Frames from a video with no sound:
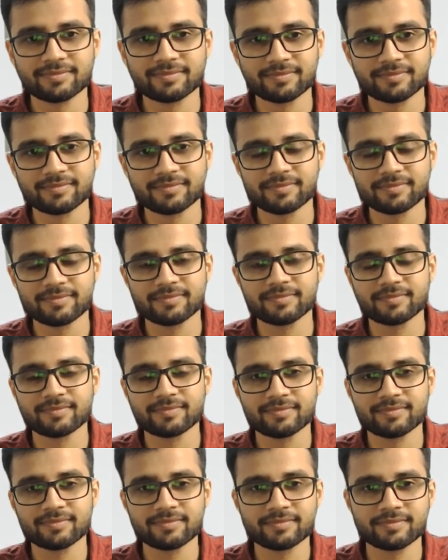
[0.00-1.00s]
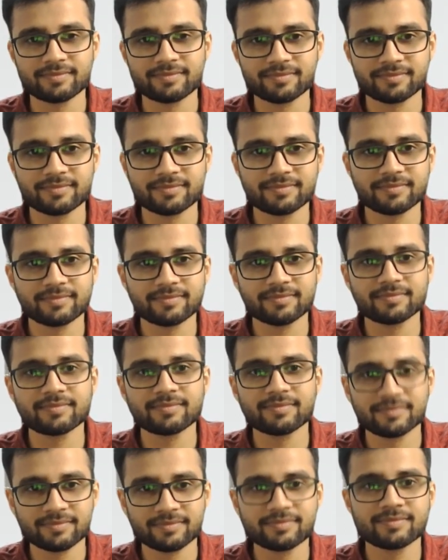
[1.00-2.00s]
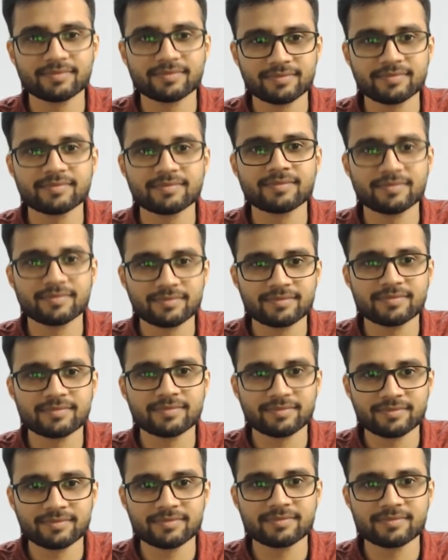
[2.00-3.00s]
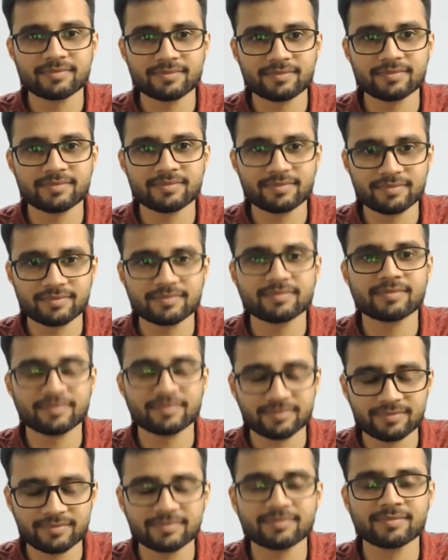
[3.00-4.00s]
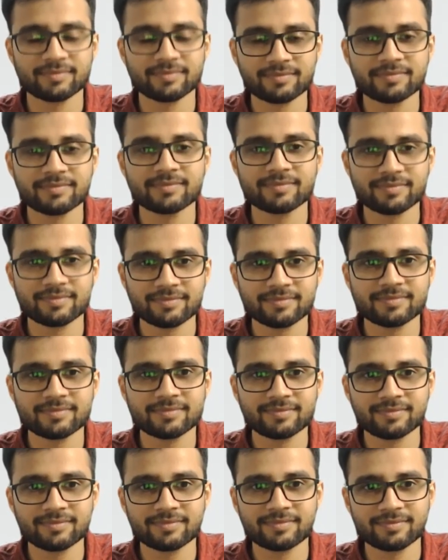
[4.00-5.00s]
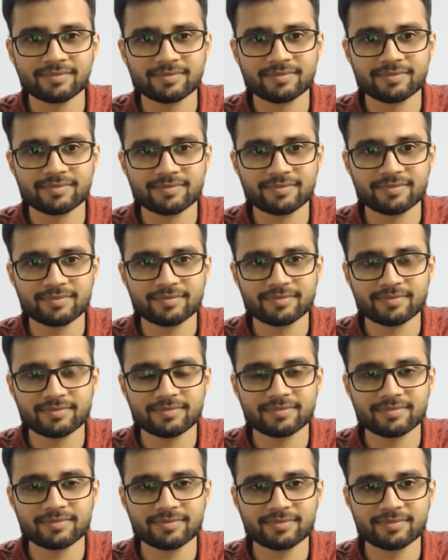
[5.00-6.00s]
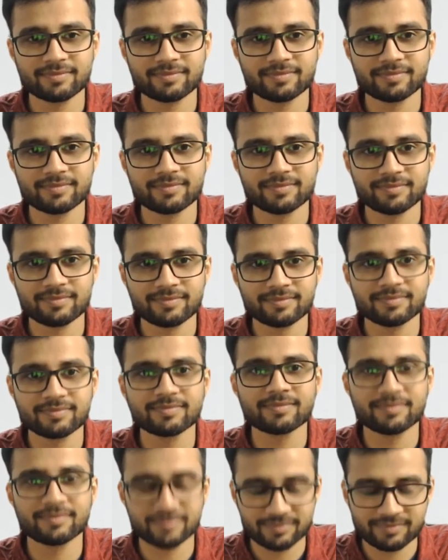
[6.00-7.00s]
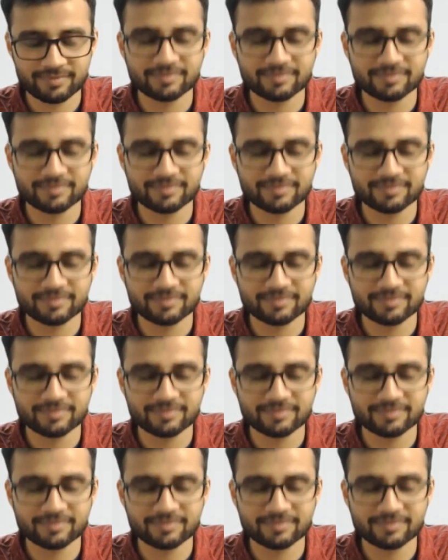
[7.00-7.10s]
[no speech]